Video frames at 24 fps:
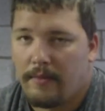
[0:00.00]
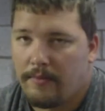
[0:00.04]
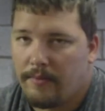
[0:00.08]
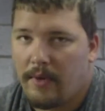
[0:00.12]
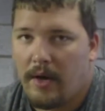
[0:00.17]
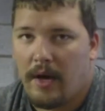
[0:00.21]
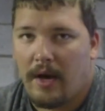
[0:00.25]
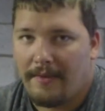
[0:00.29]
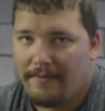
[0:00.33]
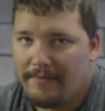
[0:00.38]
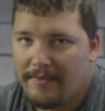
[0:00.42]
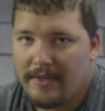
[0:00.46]

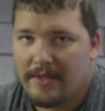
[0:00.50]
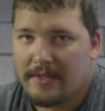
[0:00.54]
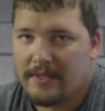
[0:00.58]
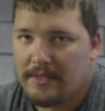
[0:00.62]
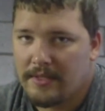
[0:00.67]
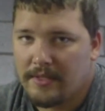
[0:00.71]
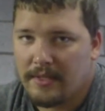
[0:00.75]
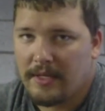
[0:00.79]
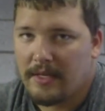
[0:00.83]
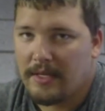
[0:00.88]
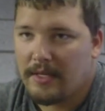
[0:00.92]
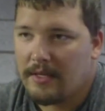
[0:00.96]

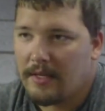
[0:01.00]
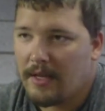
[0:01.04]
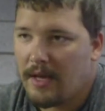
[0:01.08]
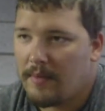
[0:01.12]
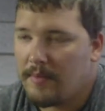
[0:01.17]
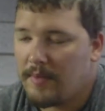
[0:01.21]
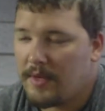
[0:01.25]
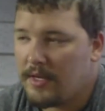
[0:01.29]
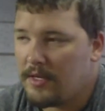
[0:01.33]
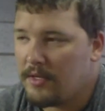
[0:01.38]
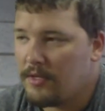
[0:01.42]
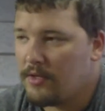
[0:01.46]
Obviously, I
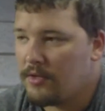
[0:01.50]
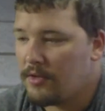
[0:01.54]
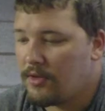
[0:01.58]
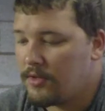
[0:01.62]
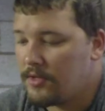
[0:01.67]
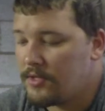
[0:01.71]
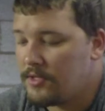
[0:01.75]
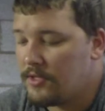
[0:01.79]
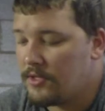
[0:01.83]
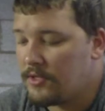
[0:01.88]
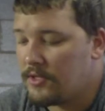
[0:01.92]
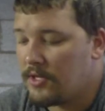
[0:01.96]
mean,
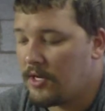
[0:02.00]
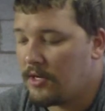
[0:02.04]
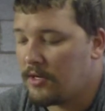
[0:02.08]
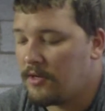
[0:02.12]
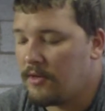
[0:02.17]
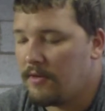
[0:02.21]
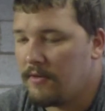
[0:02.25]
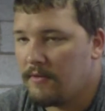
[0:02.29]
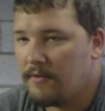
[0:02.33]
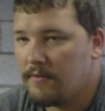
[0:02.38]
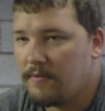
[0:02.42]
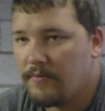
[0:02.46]
you're
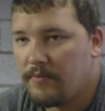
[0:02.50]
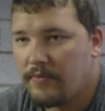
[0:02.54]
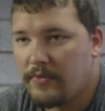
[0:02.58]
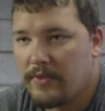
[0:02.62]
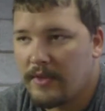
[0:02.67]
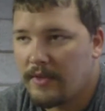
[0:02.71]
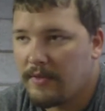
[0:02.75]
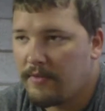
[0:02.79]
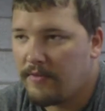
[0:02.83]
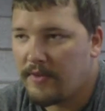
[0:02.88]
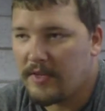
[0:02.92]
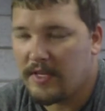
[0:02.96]
talking
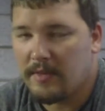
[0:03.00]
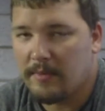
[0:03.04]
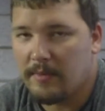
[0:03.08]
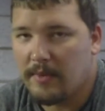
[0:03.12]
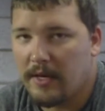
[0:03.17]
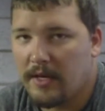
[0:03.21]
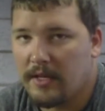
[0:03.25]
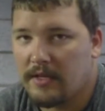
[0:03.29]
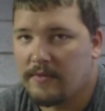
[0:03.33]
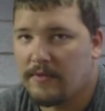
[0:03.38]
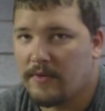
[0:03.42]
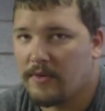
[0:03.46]

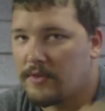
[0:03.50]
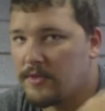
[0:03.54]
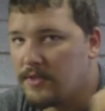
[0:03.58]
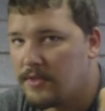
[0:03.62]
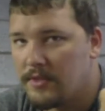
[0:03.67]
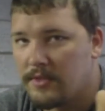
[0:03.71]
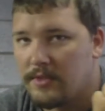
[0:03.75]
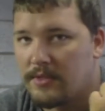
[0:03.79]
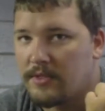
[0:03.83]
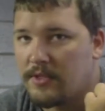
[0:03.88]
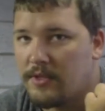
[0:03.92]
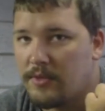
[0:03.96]
$50
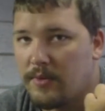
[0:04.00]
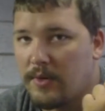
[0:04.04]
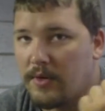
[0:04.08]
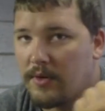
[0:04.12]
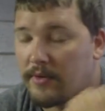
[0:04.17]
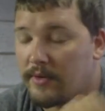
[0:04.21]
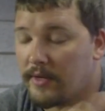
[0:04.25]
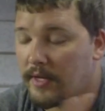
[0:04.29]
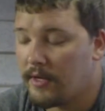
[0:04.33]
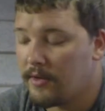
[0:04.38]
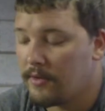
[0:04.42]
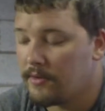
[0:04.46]
versus
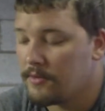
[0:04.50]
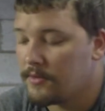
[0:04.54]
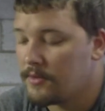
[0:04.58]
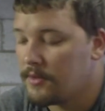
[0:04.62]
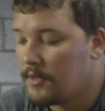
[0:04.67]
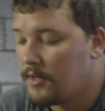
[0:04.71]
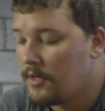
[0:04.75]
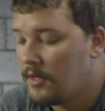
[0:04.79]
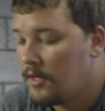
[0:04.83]
$200